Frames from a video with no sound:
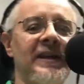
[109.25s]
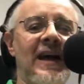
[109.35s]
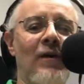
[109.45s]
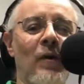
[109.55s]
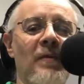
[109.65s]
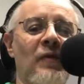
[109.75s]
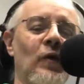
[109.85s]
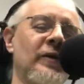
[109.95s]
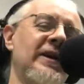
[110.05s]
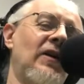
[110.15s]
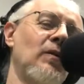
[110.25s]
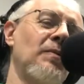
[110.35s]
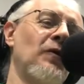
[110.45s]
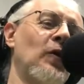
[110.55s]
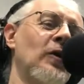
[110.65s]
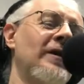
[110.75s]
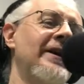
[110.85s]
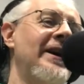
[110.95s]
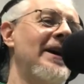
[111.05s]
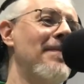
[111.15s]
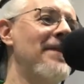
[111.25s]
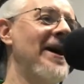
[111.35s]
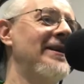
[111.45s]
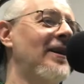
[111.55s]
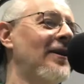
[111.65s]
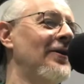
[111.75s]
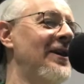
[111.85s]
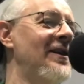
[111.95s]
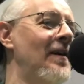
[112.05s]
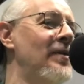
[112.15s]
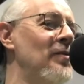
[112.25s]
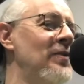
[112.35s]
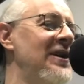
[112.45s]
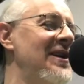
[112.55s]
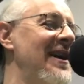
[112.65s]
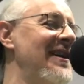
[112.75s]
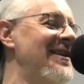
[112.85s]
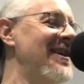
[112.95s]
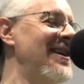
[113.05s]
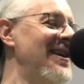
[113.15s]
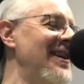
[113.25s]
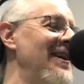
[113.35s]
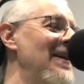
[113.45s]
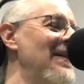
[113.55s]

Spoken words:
the hour before on AM 930 WPAT.